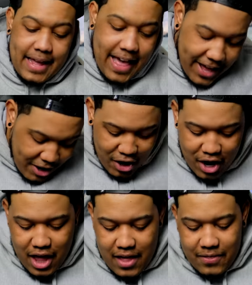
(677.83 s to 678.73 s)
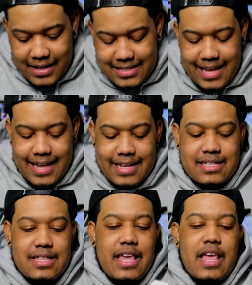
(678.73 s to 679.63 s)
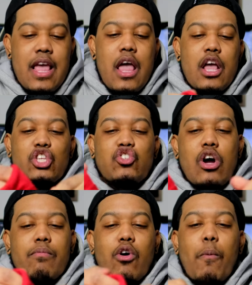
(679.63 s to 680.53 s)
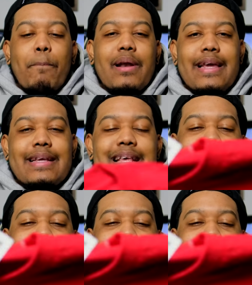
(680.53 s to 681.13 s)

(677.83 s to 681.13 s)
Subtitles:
hitter. This is the, drum roll please,